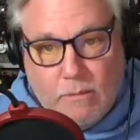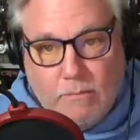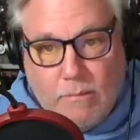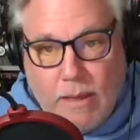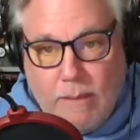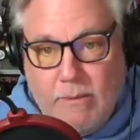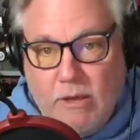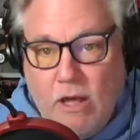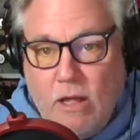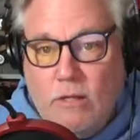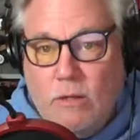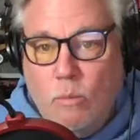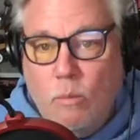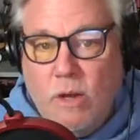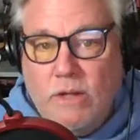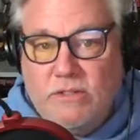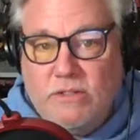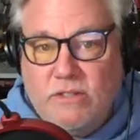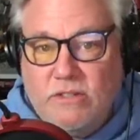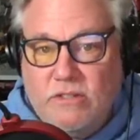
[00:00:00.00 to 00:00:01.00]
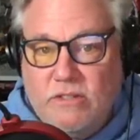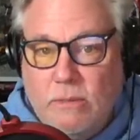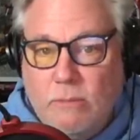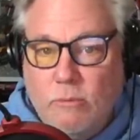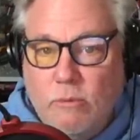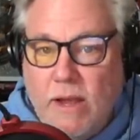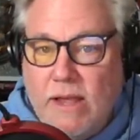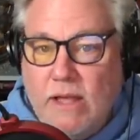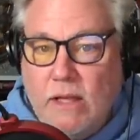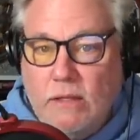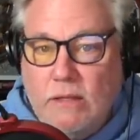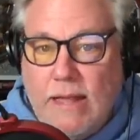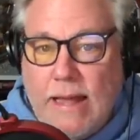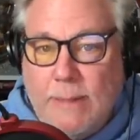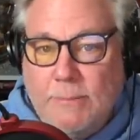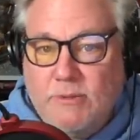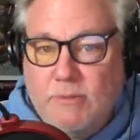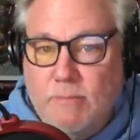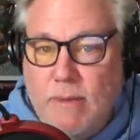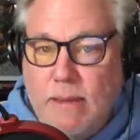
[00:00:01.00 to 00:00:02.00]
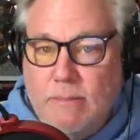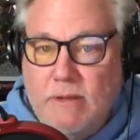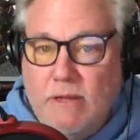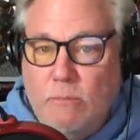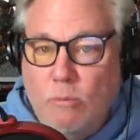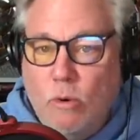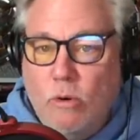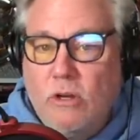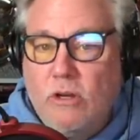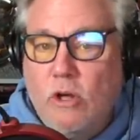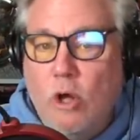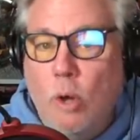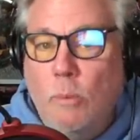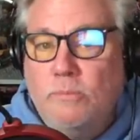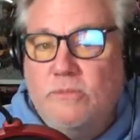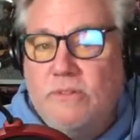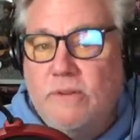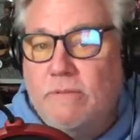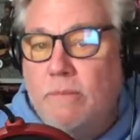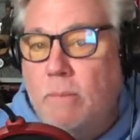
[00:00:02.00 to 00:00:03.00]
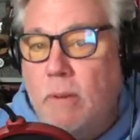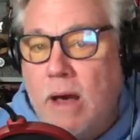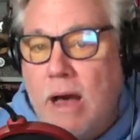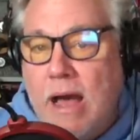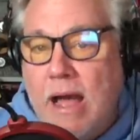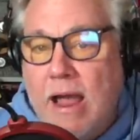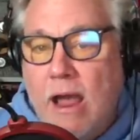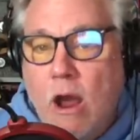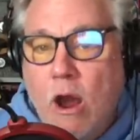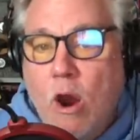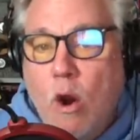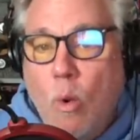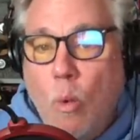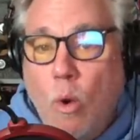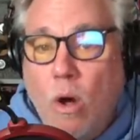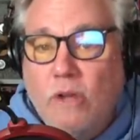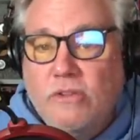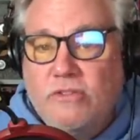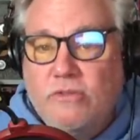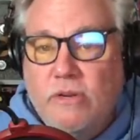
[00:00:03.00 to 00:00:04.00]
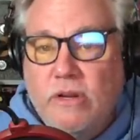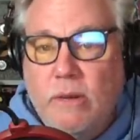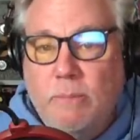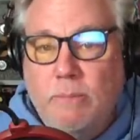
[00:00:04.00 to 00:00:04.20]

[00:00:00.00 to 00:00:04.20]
Maybe all at once in some great collapse, maybe in more gulps of the pie. Wall Street